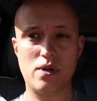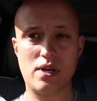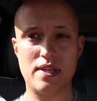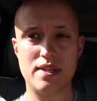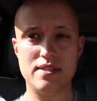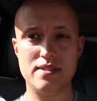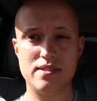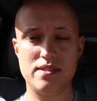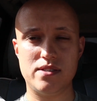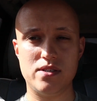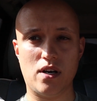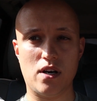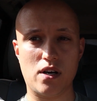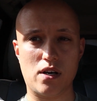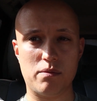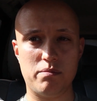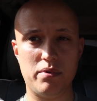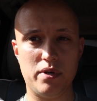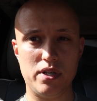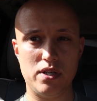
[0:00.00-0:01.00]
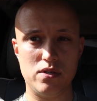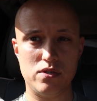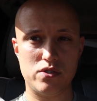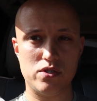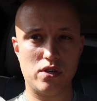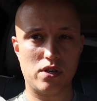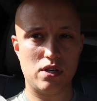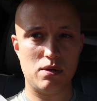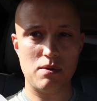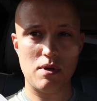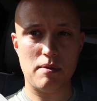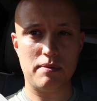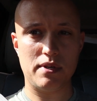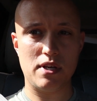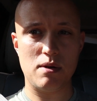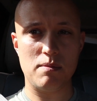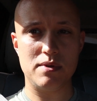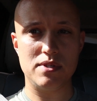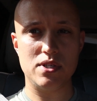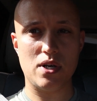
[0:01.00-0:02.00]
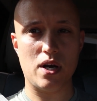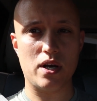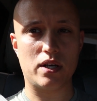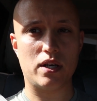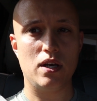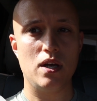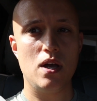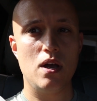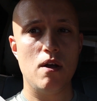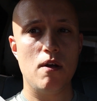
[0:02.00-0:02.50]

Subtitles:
okay, this is dark, but you're still gonna be able to hear me talk.